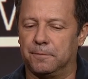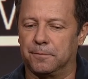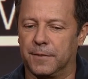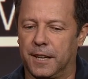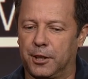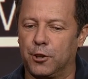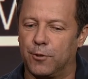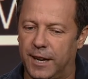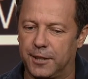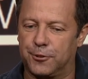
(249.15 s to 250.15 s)
a, a
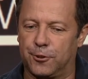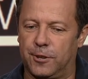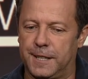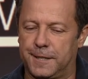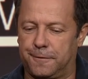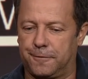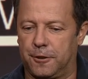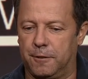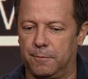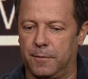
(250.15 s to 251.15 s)
curated choice
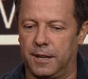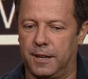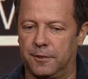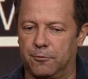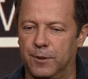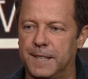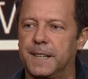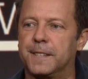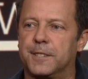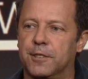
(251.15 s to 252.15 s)
from a
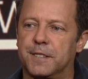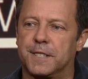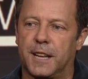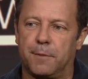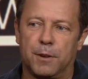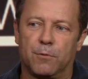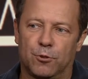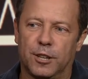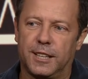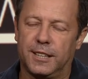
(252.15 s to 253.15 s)
recent series that I've been
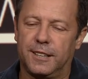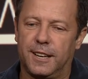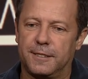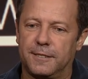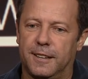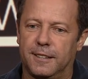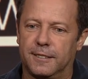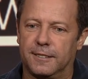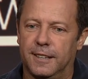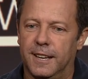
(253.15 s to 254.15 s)
working at,
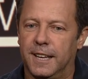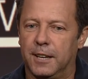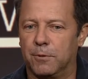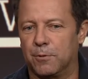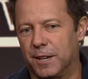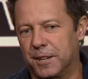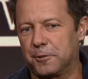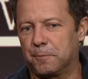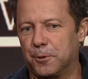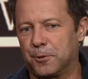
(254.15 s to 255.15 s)
and we wanted
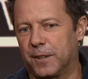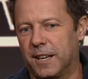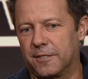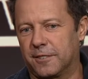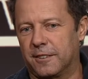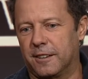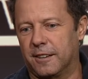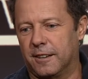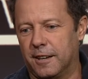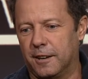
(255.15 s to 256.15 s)
to put together
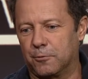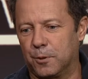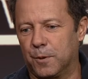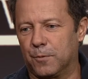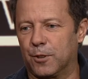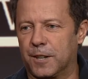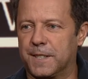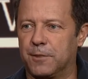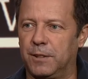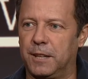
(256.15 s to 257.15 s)
a, a group of works
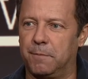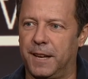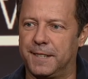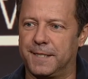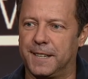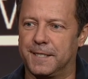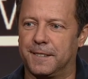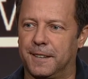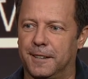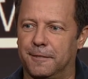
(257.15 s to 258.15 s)
that really made sense
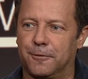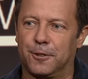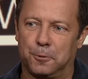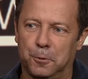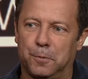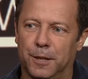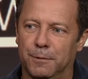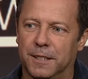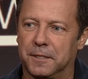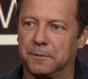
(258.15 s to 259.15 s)
uh, for a new public.